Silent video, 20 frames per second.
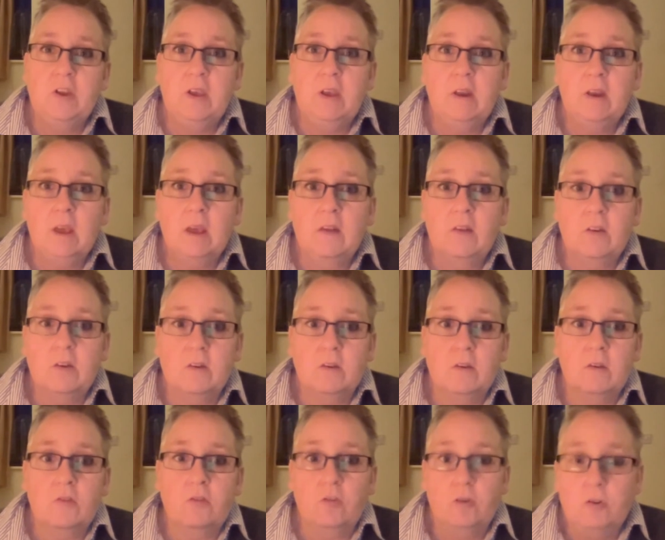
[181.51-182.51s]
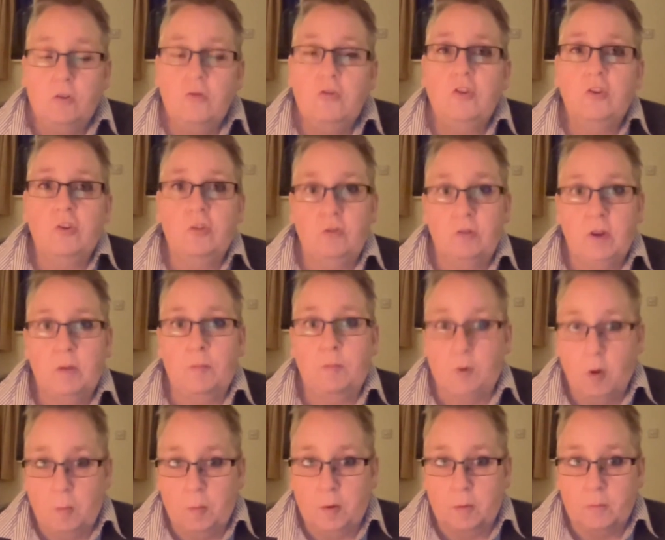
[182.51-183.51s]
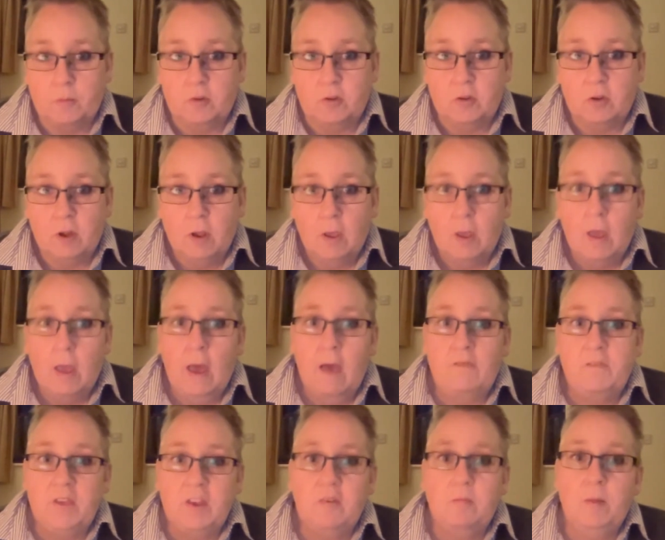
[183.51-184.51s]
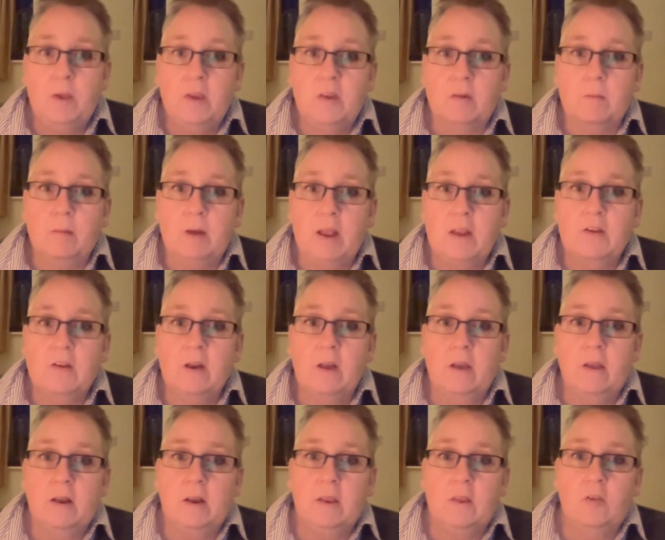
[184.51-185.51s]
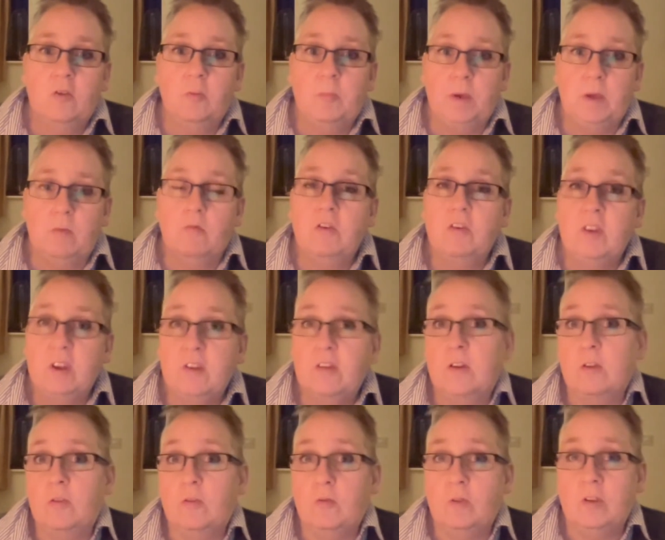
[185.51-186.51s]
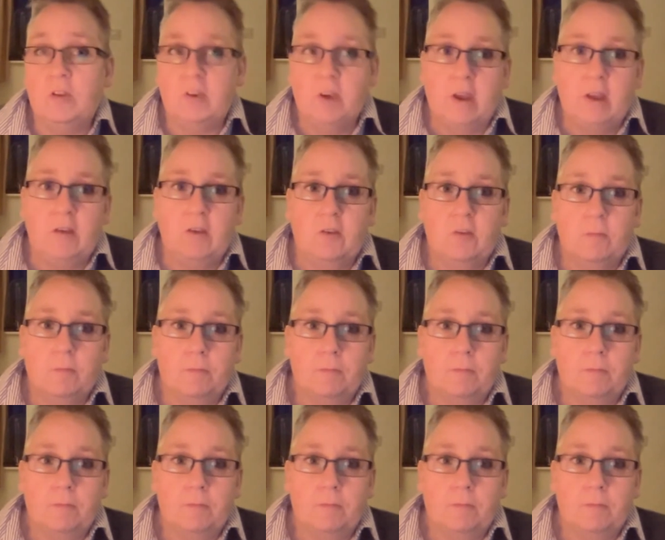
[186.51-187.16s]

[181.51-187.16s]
it as a solution to their problems. And this makes them less likely to be resistant to the change.